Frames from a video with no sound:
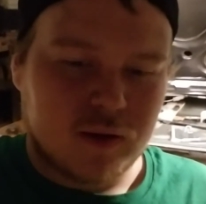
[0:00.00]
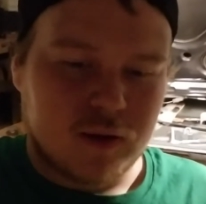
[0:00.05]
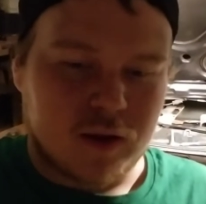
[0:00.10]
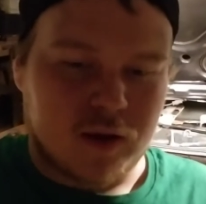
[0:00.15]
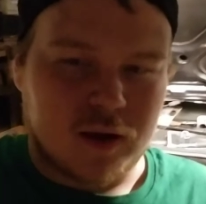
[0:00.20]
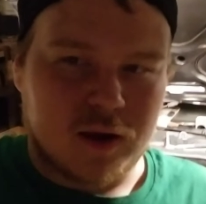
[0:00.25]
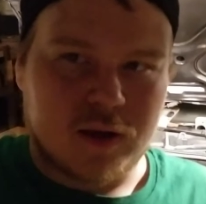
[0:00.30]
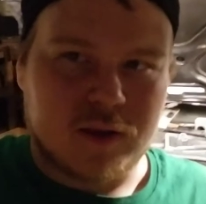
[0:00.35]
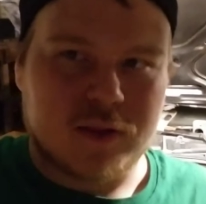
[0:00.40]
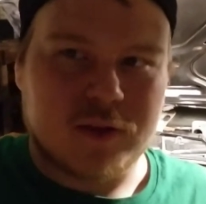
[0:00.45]

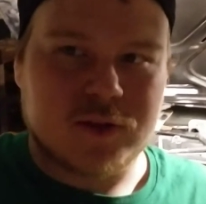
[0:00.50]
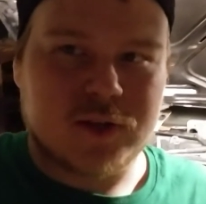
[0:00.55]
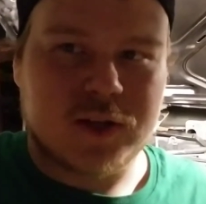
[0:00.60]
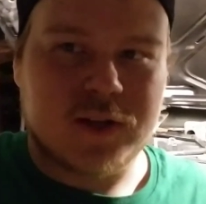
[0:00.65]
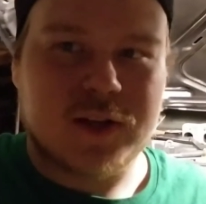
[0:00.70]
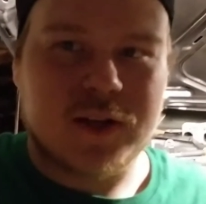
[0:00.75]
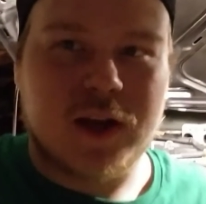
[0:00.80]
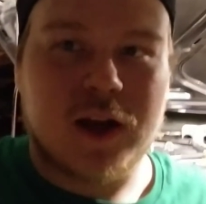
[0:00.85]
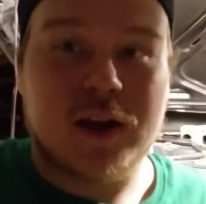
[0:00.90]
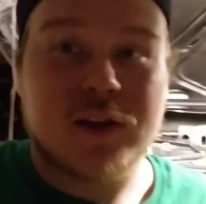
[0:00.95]
The
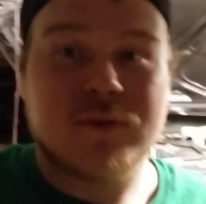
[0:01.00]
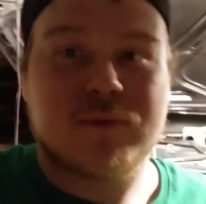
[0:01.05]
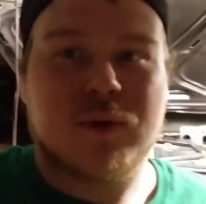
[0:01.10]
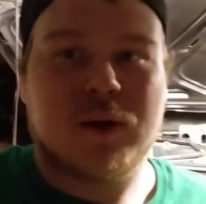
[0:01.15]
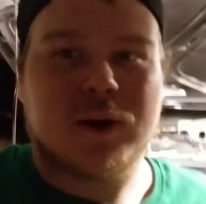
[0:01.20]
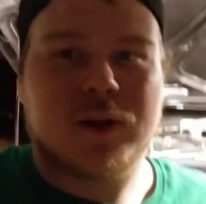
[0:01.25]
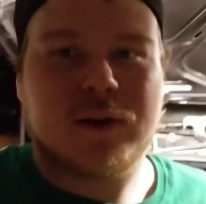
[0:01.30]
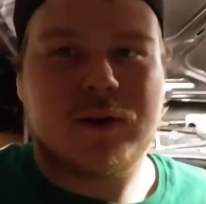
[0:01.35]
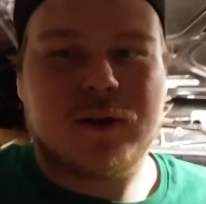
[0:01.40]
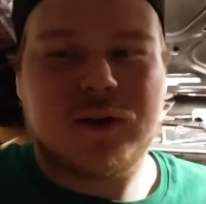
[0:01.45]
GTI is
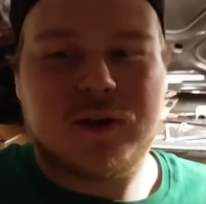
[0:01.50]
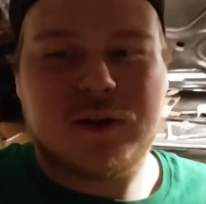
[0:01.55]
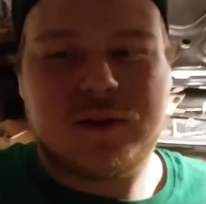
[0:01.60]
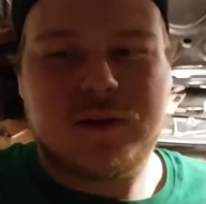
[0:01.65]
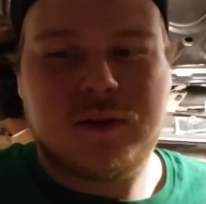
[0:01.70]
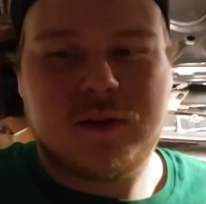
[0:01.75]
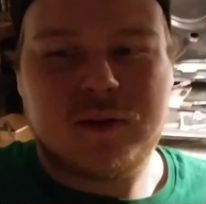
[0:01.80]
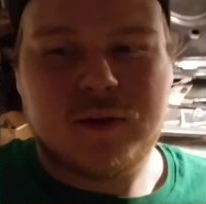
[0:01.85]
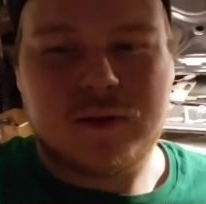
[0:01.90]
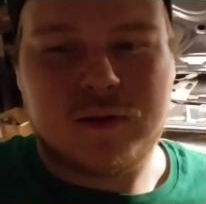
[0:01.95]
running good,
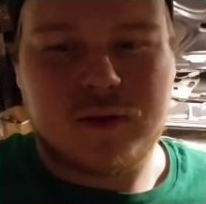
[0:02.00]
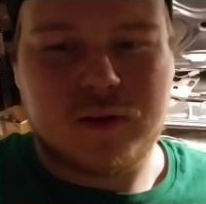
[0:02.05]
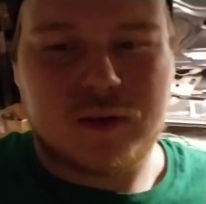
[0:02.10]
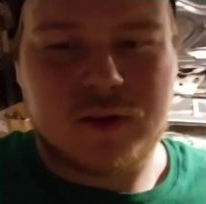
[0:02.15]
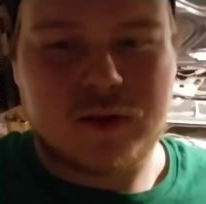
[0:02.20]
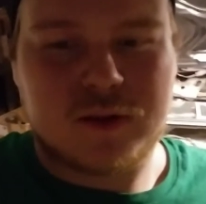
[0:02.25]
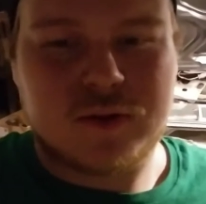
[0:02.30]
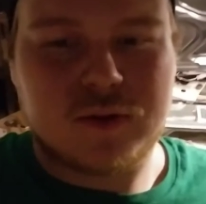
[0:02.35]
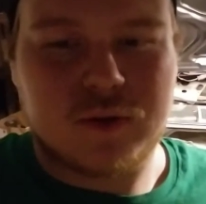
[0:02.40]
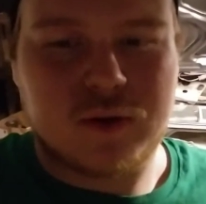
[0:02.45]

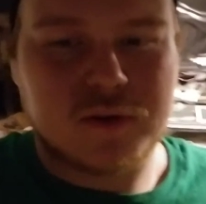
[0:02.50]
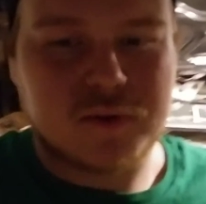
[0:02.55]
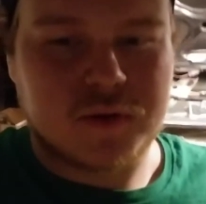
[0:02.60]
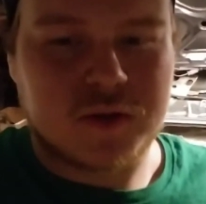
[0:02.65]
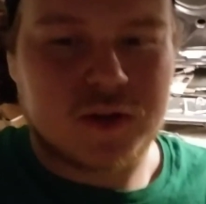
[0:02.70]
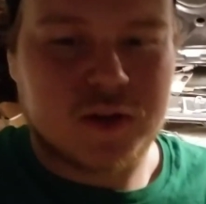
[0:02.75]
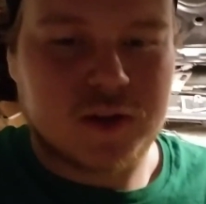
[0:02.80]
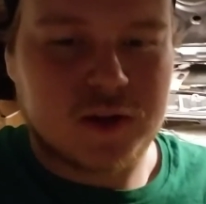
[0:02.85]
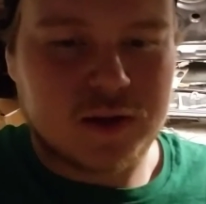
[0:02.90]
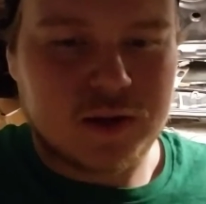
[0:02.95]
the
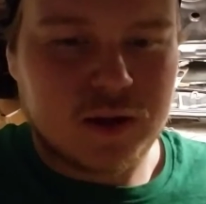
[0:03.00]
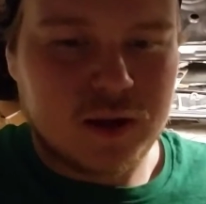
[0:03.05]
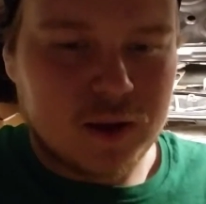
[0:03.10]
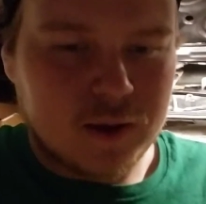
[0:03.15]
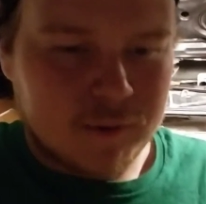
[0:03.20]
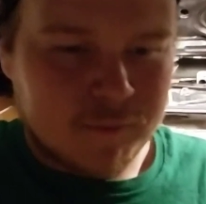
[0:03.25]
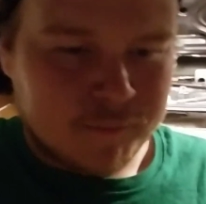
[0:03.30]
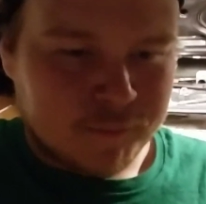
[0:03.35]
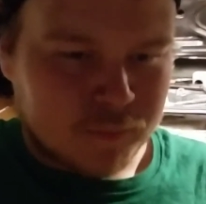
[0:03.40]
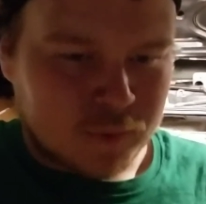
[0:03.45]
2OT.
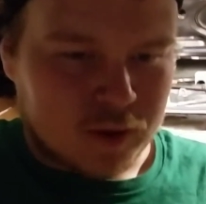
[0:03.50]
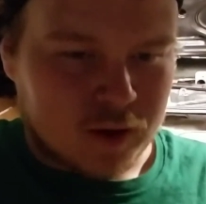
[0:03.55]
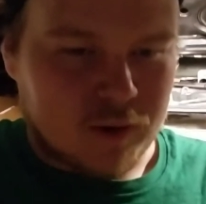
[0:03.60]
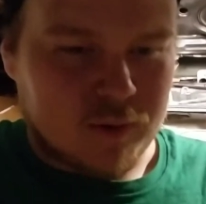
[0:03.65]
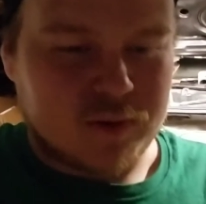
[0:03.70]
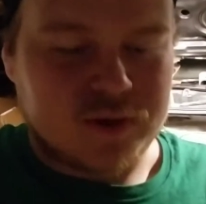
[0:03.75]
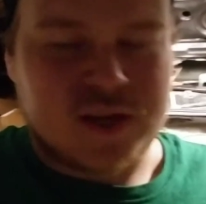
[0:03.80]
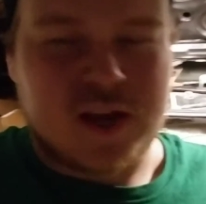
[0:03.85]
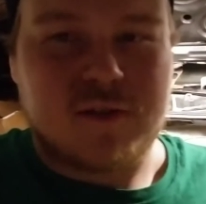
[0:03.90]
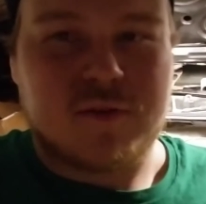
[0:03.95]
I
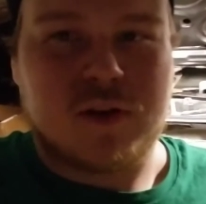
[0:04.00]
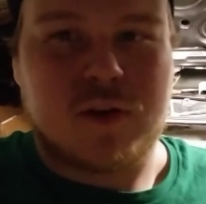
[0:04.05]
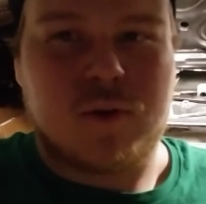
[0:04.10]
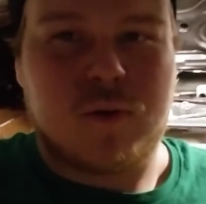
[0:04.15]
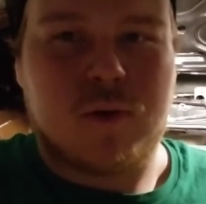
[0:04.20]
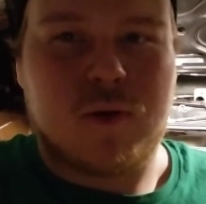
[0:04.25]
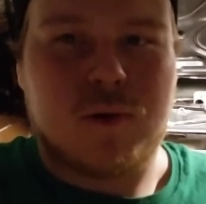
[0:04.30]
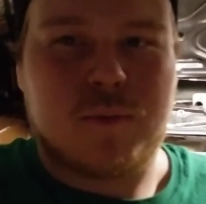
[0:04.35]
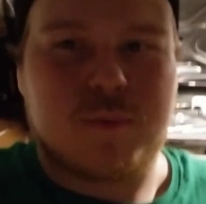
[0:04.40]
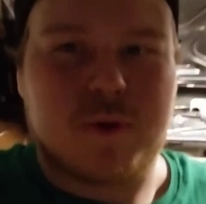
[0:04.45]
was having an
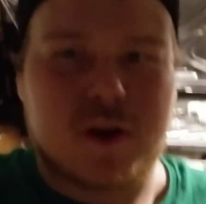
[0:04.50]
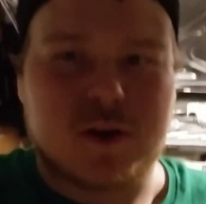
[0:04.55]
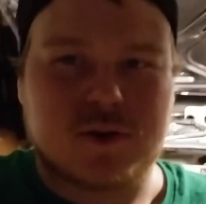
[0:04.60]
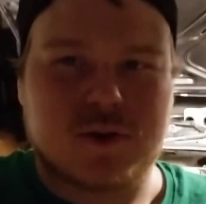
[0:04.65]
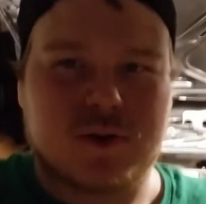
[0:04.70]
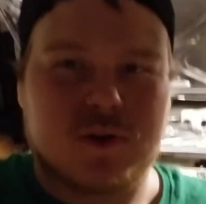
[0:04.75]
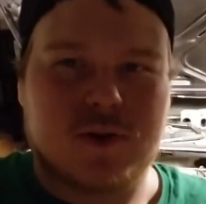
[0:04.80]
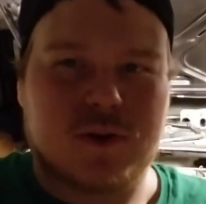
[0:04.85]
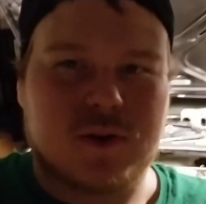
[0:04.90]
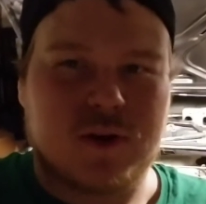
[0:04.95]
oil
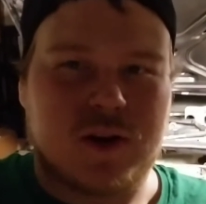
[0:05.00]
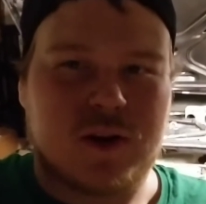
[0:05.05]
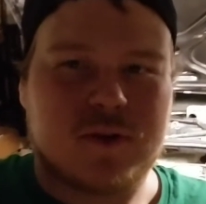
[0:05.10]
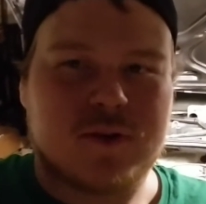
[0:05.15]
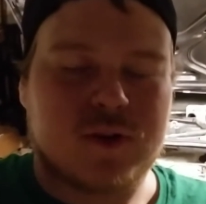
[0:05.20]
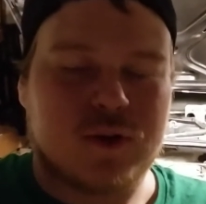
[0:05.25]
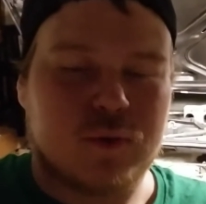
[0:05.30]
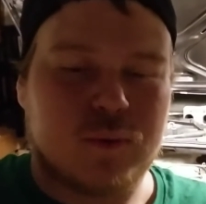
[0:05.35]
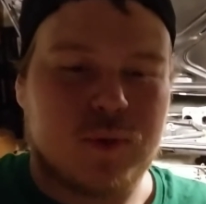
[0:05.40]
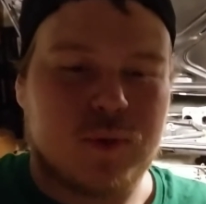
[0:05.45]
pressure issue